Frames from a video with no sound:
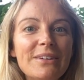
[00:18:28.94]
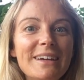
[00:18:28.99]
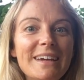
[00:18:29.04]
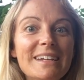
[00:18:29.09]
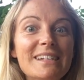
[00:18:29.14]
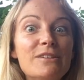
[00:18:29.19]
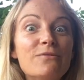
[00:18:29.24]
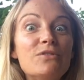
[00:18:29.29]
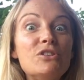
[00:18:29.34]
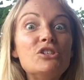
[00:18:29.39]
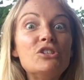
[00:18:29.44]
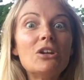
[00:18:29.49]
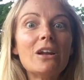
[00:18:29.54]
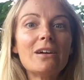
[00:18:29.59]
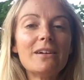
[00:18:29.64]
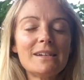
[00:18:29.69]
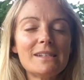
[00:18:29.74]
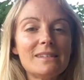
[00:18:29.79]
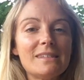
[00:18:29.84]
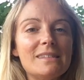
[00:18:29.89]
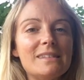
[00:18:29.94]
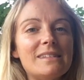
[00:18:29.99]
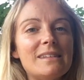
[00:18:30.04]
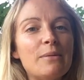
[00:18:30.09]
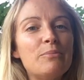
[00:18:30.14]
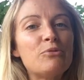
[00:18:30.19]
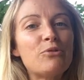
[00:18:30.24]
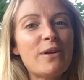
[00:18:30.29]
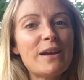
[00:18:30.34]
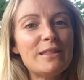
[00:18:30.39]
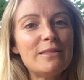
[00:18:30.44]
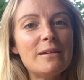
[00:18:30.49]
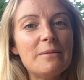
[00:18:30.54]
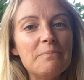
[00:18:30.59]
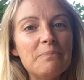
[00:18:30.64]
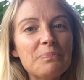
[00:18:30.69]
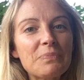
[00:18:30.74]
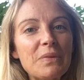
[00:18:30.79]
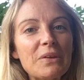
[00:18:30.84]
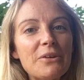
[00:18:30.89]
individualise and separate
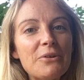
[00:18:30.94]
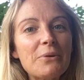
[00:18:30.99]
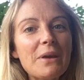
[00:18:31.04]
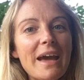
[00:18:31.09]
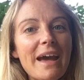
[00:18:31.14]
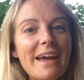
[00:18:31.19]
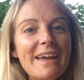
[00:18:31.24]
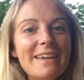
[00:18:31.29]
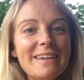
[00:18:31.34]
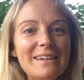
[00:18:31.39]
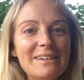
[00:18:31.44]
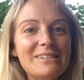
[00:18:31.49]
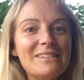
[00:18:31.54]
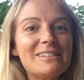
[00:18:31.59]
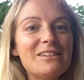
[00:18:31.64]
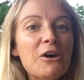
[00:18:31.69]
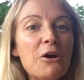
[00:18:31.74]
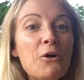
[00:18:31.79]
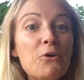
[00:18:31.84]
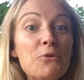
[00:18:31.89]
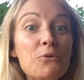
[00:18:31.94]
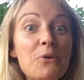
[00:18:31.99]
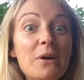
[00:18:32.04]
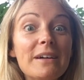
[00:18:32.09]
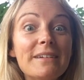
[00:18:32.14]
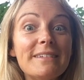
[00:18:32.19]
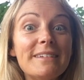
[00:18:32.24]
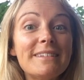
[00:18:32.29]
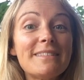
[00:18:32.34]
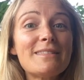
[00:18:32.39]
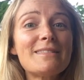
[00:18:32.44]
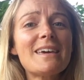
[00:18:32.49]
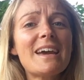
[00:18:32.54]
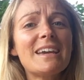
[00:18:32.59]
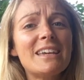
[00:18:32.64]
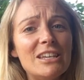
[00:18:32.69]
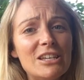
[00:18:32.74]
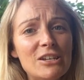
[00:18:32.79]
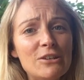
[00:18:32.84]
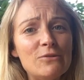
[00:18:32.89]
them. Okay, so
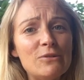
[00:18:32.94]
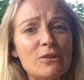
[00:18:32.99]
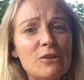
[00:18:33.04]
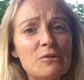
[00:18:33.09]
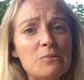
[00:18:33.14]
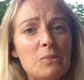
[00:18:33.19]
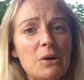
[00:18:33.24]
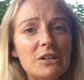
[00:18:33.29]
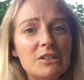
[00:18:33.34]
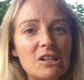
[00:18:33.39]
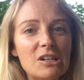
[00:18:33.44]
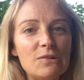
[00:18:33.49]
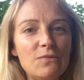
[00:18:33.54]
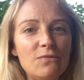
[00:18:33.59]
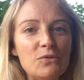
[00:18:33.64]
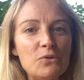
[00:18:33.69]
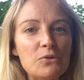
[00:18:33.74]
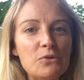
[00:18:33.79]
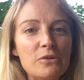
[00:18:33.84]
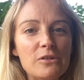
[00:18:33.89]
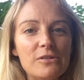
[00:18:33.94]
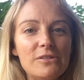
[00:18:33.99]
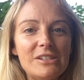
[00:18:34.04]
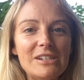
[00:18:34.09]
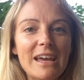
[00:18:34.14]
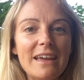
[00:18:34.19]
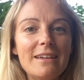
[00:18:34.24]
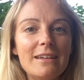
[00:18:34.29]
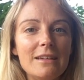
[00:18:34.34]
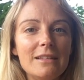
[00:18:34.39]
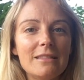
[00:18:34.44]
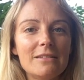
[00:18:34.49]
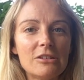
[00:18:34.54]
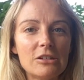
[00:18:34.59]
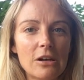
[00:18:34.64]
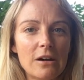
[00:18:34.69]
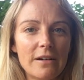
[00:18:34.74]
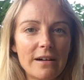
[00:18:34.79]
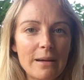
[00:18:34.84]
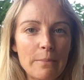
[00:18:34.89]
thank you so much for taking the
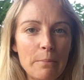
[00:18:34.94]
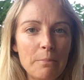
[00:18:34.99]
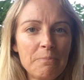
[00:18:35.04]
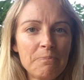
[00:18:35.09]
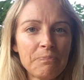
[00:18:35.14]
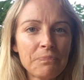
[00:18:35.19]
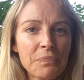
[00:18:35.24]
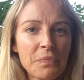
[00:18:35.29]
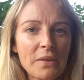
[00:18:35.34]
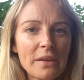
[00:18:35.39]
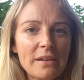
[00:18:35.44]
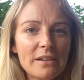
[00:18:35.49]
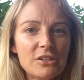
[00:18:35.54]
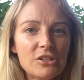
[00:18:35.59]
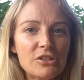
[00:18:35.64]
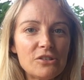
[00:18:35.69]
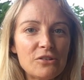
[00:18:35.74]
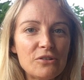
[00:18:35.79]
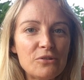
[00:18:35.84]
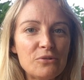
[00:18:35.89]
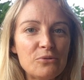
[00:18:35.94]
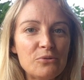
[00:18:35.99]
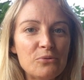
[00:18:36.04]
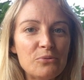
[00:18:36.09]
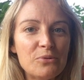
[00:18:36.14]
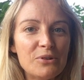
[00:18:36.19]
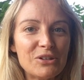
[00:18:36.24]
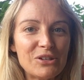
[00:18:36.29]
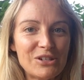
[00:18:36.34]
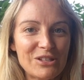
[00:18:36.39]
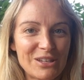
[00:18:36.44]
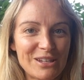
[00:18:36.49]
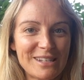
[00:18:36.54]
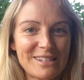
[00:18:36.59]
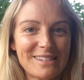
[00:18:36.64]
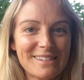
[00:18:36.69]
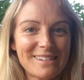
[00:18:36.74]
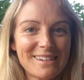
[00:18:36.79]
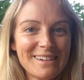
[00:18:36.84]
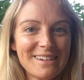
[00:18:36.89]
time to watch
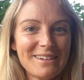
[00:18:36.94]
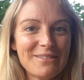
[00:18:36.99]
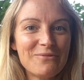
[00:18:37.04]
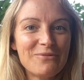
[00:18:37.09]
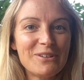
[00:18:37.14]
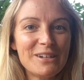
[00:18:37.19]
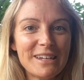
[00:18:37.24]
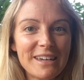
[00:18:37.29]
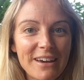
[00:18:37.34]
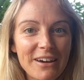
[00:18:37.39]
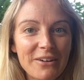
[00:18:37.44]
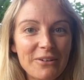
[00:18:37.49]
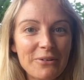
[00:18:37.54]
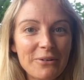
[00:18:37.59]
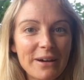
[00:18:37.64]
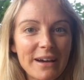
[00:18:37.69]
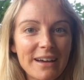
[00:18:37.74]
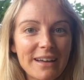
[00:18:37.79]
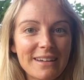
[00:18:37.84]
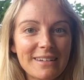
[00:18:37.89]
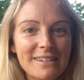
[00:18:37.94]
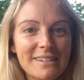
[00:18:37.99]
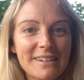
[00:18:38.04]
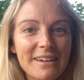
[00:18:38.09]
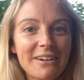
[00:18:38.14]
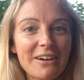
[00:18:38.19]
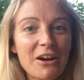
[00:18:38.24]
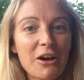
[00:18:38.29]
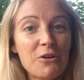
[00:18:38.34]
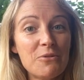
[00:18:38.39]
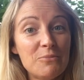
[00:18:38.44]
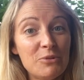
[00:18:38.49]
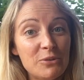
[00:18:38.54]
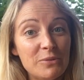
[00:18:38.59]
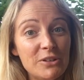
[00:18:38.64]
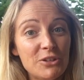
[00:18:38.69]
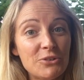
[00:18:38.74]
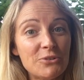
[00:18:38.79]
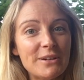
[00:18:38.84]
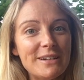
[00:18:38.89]
this video, and I hope you
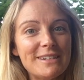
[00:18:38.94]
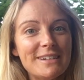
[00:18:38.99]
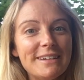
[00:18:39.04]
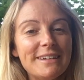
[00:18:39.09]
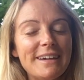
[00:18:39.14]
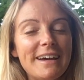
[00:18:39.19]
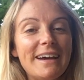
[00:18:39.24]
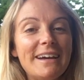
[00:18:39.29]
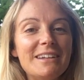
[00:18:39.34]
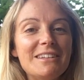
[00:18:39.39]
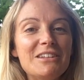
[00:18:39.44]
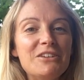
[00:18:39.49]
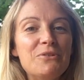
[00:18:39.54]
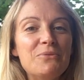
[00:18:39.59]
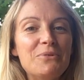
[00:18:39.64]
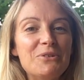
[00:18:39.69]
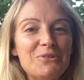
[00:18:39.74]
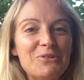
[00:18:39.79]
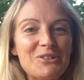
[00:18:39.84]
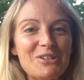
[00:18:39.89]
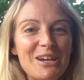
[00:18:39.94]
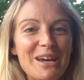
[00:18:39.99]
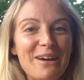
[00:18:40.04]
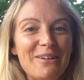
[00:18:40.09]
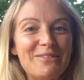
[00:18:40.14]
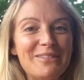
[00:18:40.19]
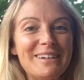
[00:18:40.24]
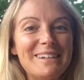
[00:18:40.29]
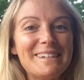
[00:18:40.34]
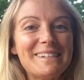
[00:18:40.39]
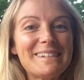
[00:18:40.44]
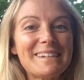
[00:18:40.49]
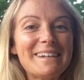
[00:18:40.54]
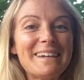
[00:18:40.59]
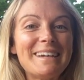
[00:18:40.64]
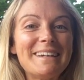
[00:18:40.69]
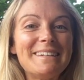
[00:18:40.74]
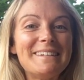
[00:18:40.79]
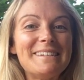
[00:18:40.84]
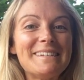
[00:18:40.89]
enjoyed it and you will share it
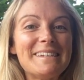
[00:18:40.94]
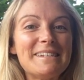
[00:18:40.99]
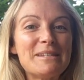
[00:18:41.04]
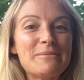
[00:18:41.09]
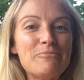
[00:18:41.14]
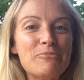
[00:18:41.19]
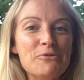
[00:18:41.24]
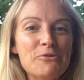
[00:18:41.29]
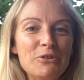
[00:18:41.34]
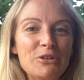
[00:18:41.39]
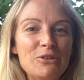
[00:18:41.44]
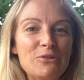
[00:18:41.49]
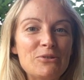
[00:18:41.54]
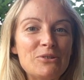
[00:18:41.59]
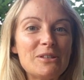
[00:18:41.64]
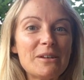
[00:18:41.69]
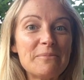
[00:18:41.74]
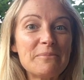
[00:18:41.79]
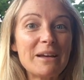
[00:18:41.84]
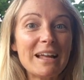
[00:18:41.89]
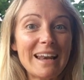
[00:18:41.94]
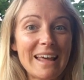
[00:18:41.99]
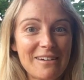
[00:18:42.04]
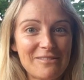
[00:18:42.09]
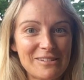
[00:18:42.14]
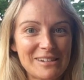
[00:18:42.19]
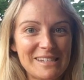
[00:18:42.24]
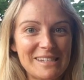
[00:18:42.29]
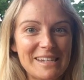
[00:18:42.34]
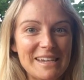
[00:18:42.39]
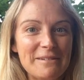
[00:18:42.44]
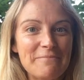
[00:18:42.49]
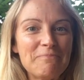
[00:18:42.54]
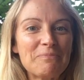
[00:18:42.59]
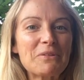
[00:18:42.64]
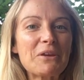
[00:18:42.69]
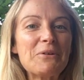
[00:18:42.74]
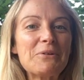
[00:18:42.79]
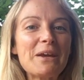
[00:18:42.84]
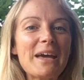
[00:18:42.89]
and it's brought you some clarity.
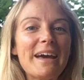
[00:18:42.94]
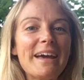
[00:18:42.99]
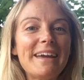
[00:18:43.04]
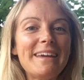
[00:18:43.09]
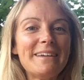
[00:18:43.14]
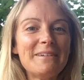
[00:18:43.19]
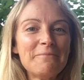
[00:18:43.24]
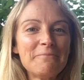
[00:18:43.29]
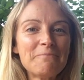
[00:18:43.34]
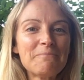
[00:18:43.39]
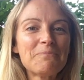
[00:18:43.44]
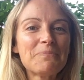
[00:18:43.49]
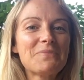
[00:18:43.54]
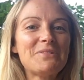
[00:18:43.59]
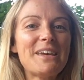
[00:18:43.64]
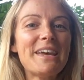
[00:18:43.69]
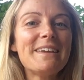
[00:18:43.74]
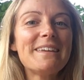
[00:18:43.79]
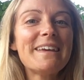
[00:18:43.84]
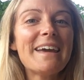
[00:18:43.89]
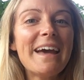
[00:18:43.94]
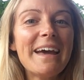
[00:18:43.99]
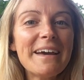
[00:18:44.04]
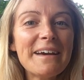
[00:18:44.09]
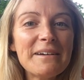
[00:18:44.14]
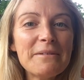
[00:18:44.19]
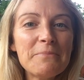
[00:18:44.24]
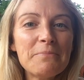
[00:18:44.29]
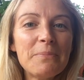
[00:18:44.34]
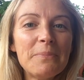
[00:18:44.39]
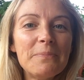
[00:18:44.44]
Okay, take care.